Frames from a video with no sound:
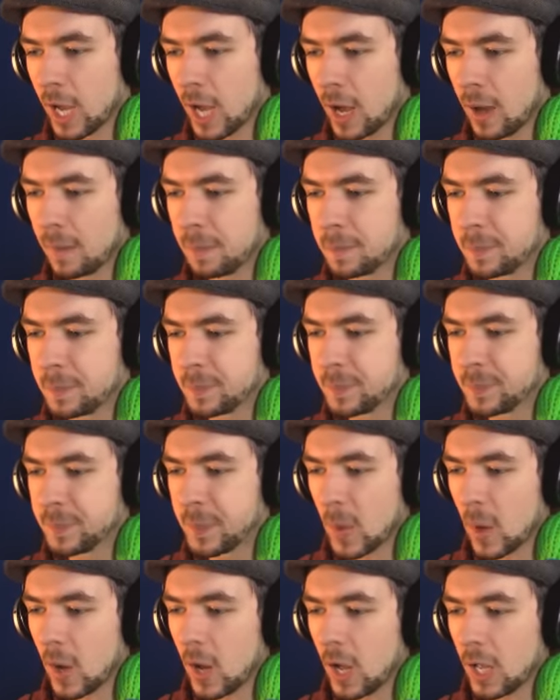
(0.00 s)
Oh,
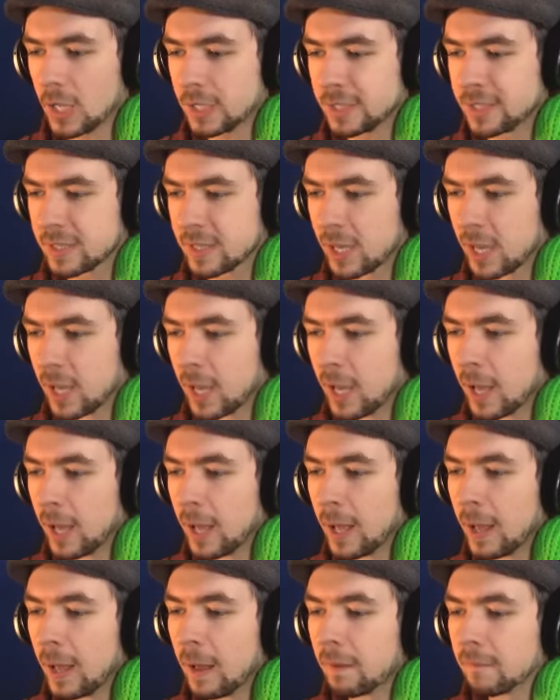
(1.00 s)
balls.
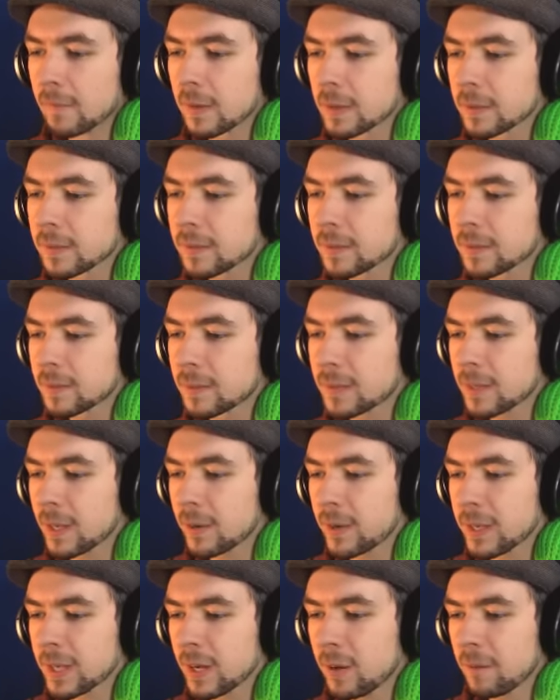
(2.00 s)

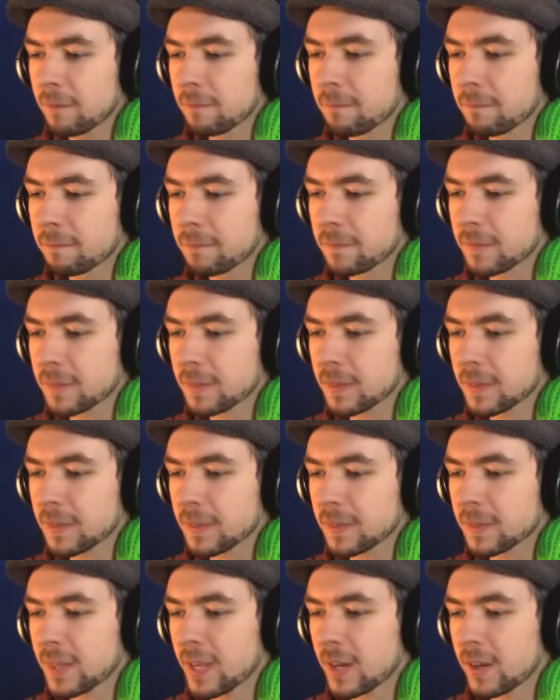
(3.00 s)
There you go.
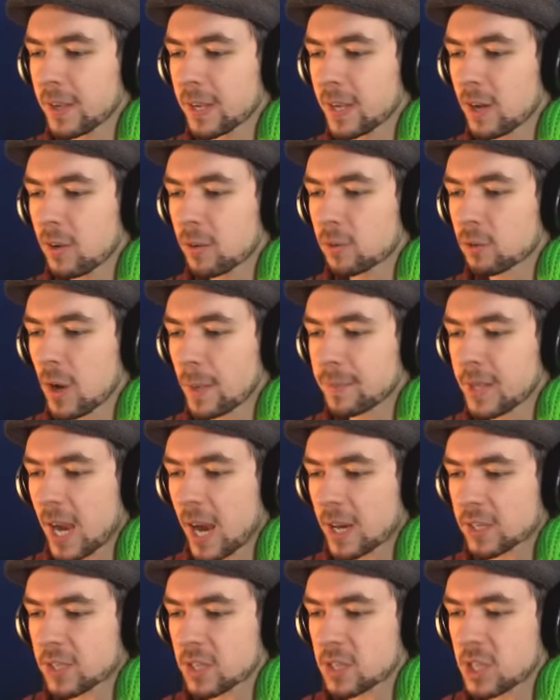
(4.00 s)
There you go. Grab the
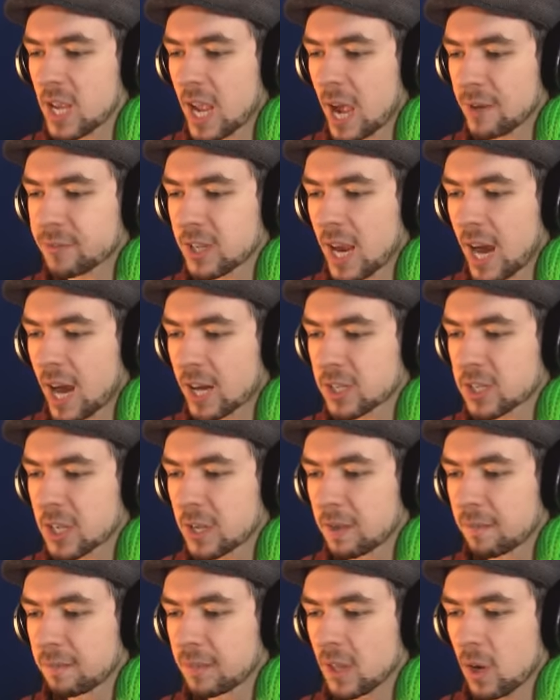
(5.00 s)
heart. Do you have the heart?
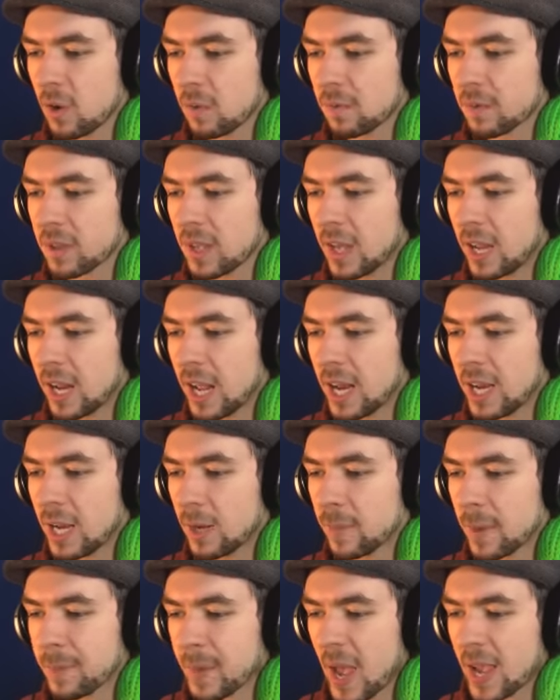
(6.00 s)
No. A, a
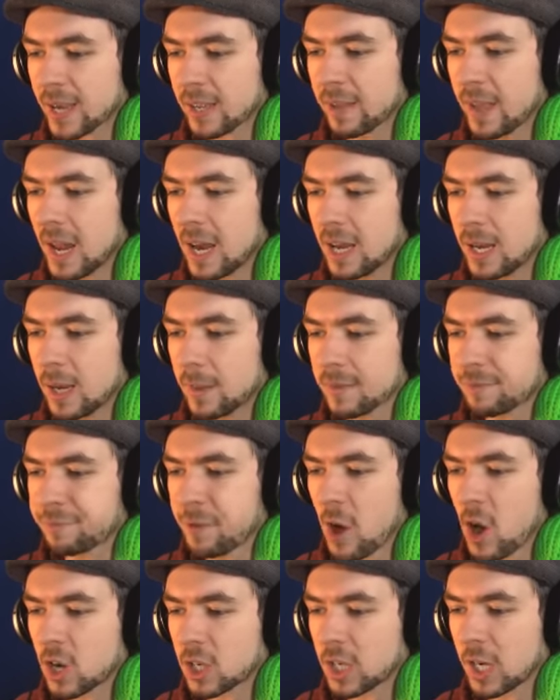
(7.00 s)
little bit back. A little,
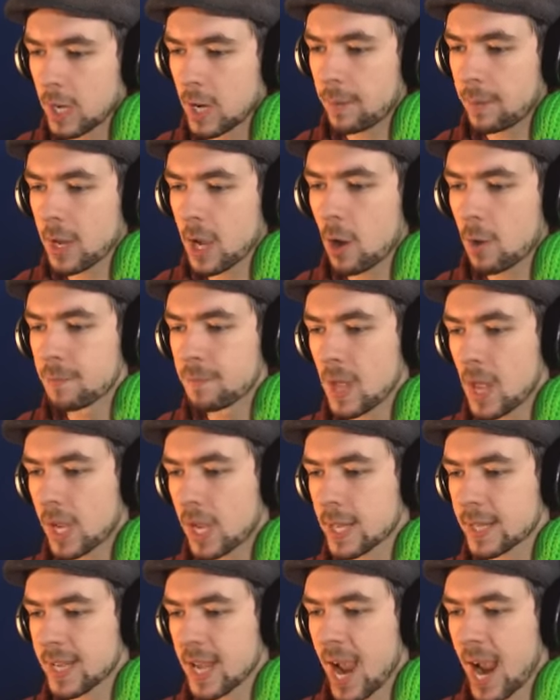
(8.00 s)
fuck. There we go. I
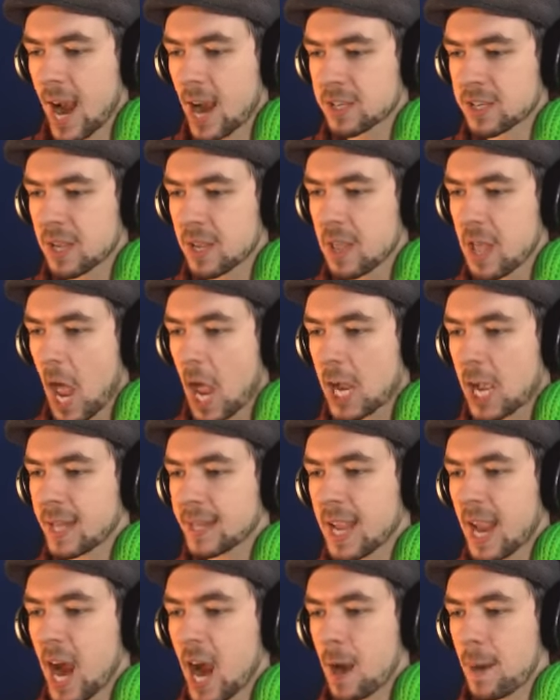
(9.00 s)
got the heart. I
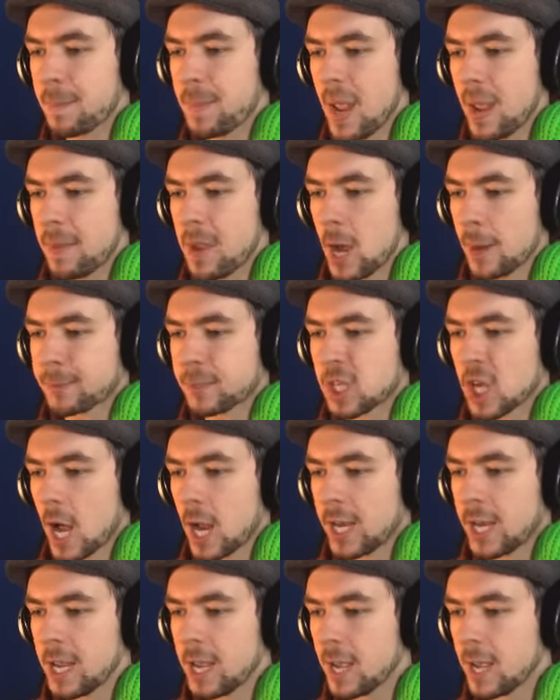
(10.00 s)
got the heart. Beam me up,
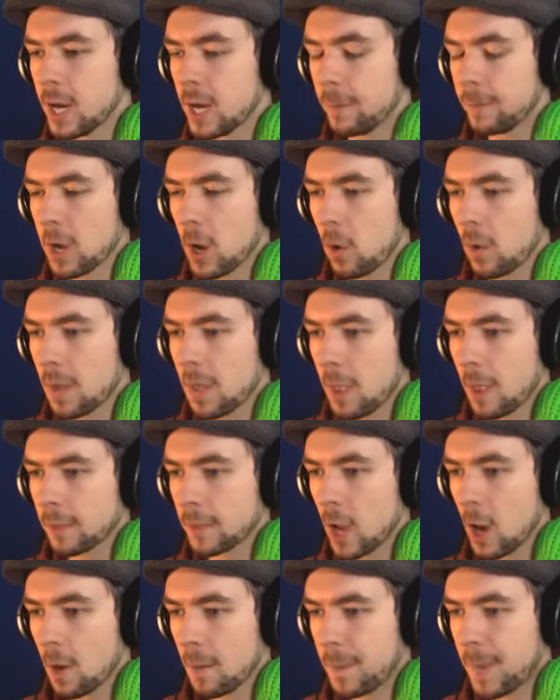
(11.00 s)
Scotty. Here we go.
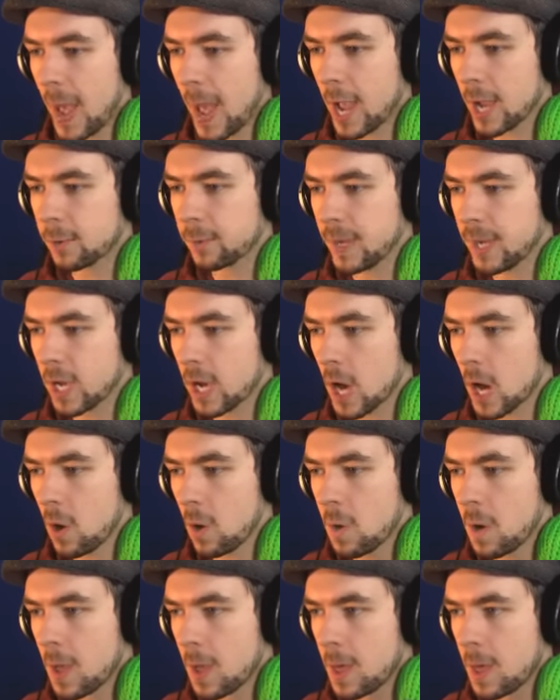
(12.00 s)
Now back we
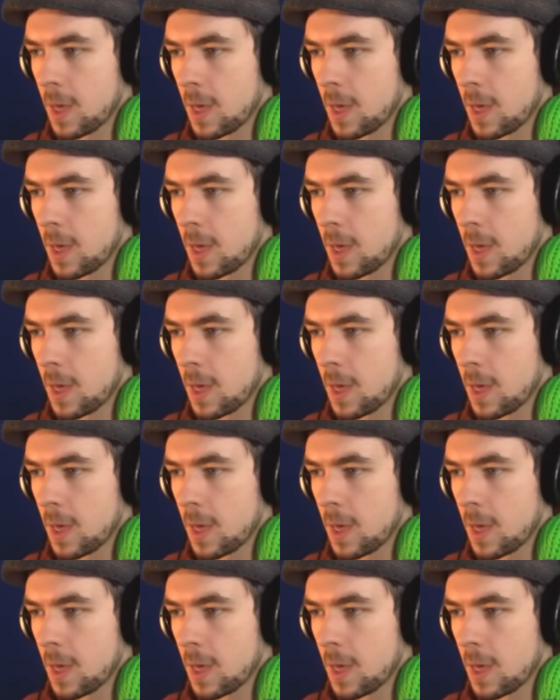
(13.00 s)
go.